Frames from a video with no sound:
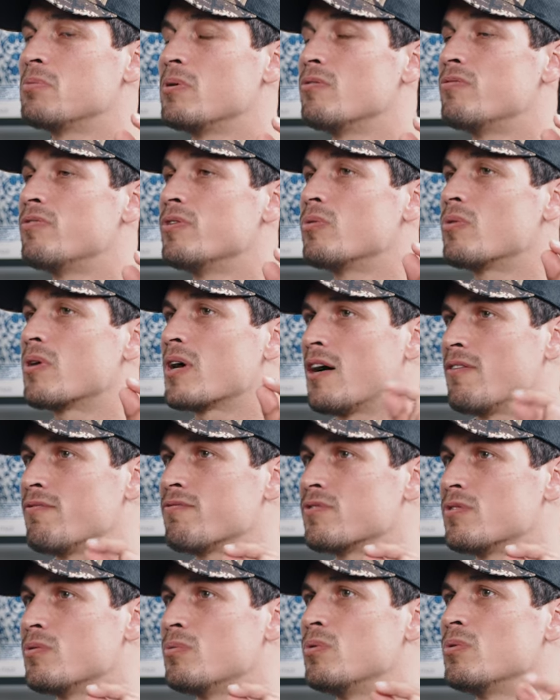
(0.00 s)
people feel
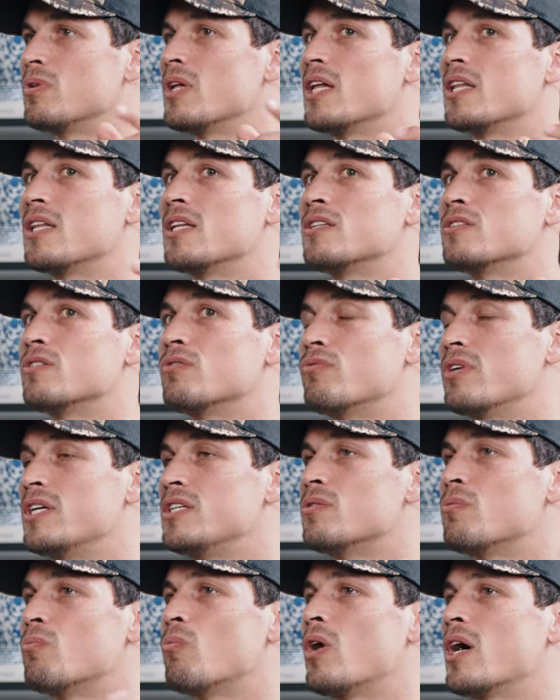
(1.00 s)
comfortable that there's a
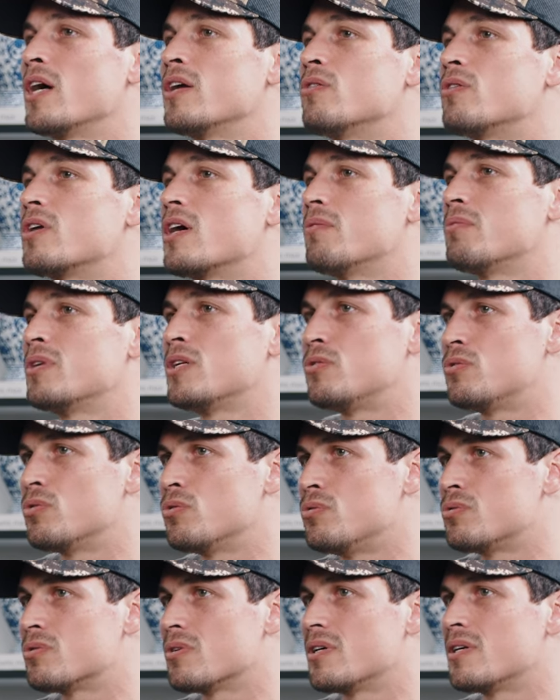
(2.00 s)
reason why you're coming to
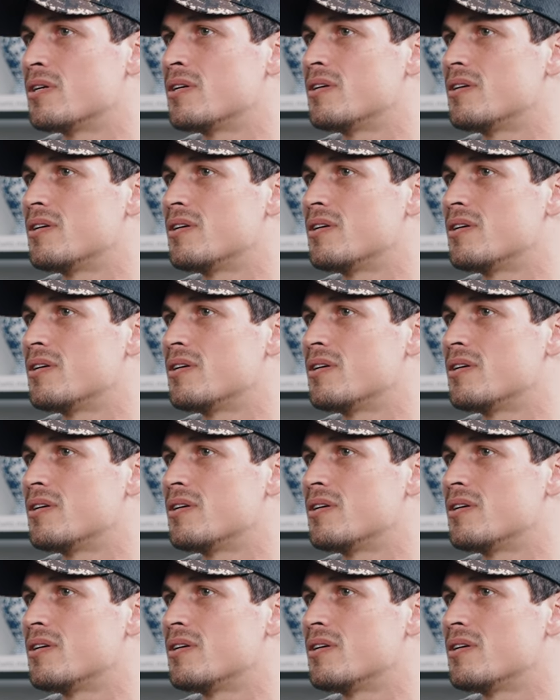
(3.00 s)
do something.